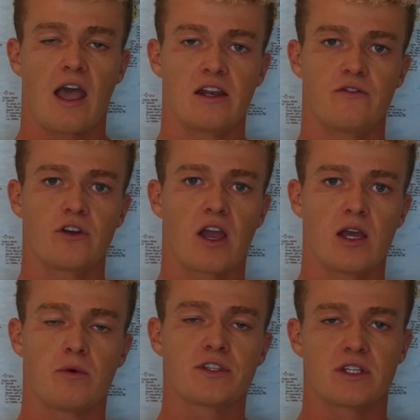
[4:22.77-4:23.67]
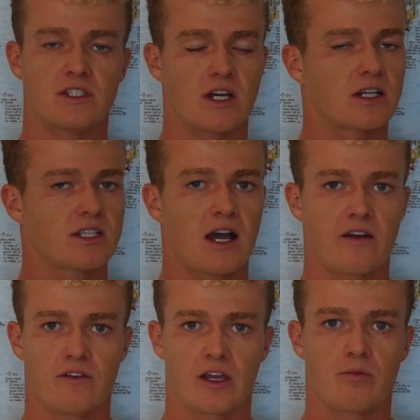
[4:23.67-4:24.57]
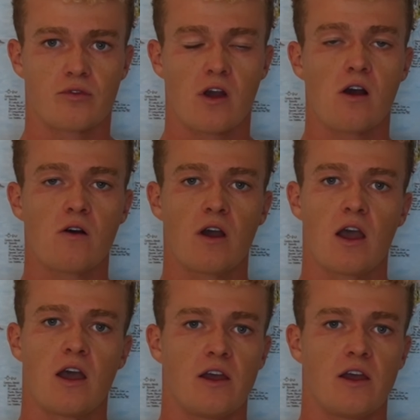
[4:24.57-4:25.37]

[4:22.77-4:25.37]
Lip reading: And if you're able to duck dive like a pro,